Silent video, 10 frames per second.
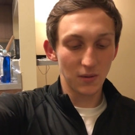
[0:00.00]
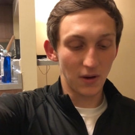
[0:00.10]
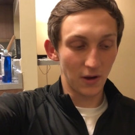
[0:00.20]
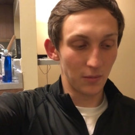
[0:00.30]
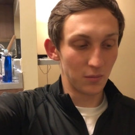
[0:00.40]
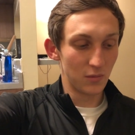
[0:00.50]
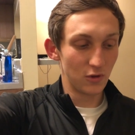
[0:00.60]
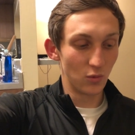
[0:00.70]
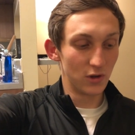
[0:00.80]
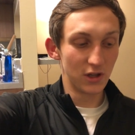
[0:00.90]
Um,
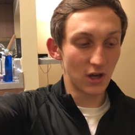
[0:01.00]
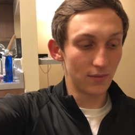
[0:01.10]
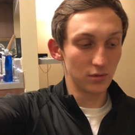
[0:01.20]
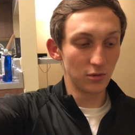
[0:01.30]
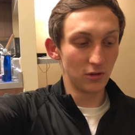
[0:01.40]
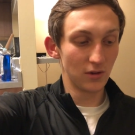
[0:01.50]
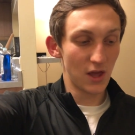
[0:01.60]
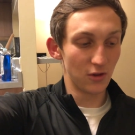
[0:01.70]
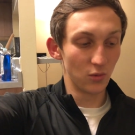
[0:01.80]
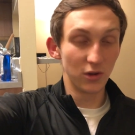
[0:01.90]
they're really comfortable
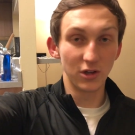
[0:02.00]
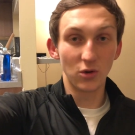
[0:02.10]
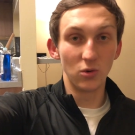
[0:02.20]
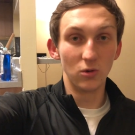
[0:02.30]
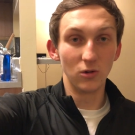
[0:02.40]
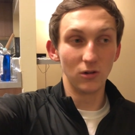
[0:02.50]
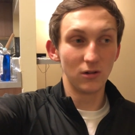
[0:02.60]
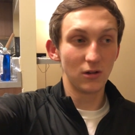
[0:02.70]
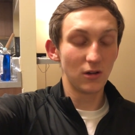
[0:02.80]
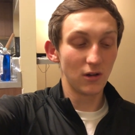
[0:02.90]
and they're really cool
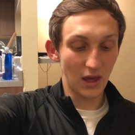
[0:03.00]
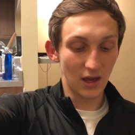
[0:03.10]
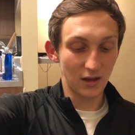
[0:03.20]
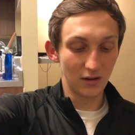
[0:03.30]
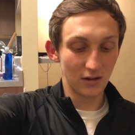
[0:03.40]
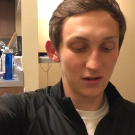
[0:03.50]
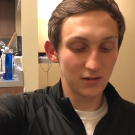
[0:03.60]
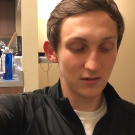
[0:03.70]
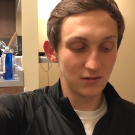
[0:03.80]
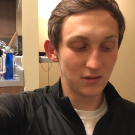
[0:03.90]
and
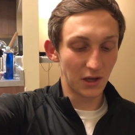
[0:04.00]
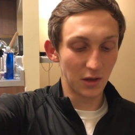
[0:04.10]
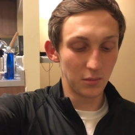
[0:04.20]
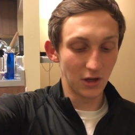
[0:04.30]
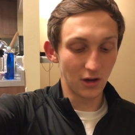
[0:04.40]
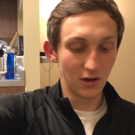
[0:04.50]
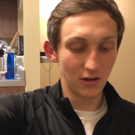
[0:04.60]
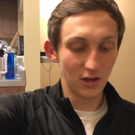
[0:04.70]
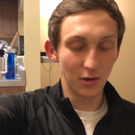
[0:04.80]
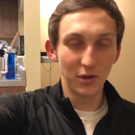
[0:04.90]
it can be a
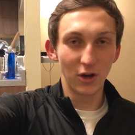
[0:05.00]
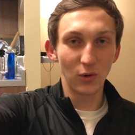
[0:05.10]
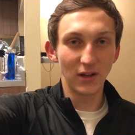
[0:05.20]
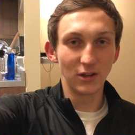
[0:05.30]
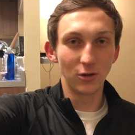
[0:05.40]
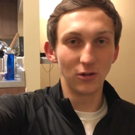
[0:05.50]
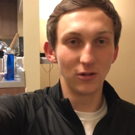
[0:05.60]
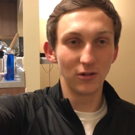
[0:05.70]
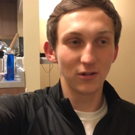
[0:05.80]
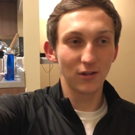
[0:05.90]
it can be a great
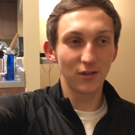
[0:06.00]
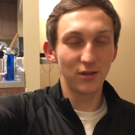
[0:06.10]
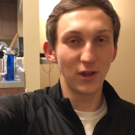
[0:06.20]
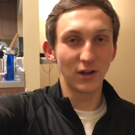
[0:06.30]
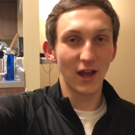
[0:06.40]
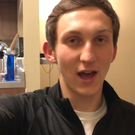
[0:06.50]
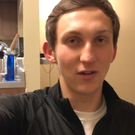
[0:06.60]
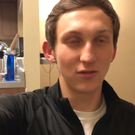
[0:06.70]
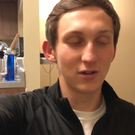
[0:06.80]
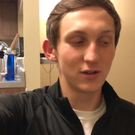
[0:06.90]
little thing to
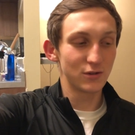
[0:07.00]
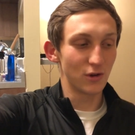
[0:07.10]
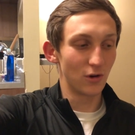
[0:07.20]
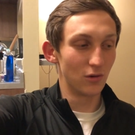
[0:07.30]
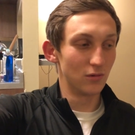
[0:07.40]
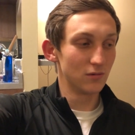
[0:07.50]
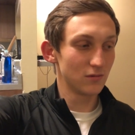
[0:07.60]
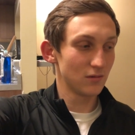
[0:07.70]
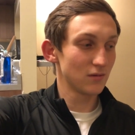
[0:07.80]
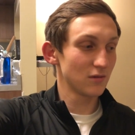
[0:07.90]
have. So
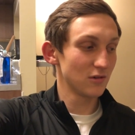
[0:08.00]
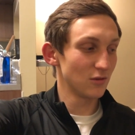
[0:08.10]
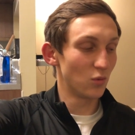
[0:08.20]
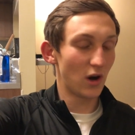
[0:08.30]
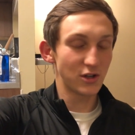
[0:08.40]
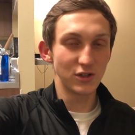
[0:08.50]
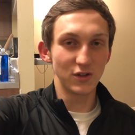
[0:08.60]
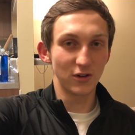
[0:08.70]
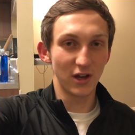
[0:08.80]
watches are